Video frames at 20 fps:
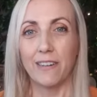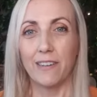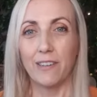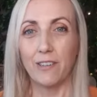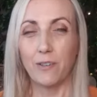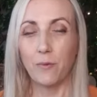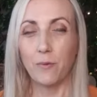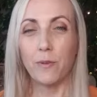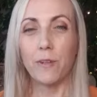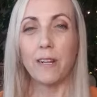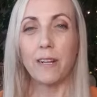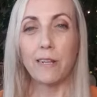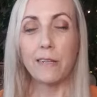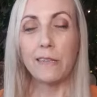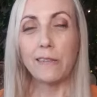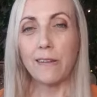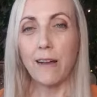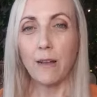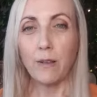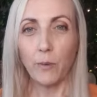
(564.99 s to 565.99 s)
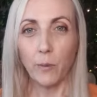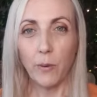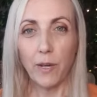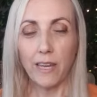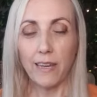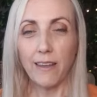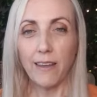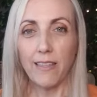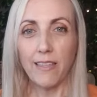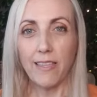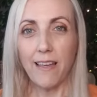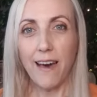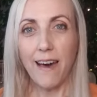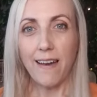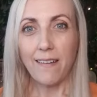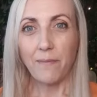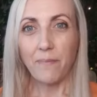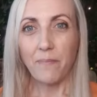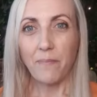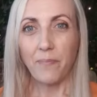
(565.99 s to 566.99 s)
So really start looking at
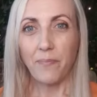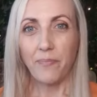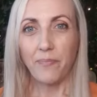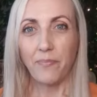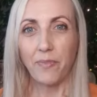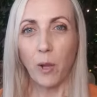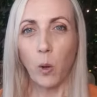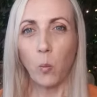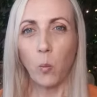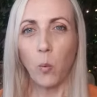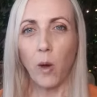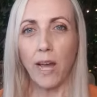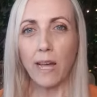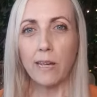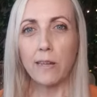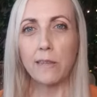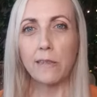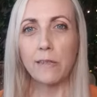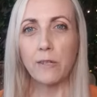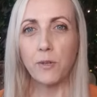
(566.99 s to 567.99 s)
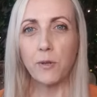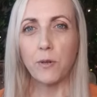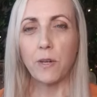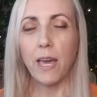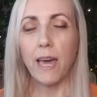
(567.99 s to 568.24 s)
that. Ways you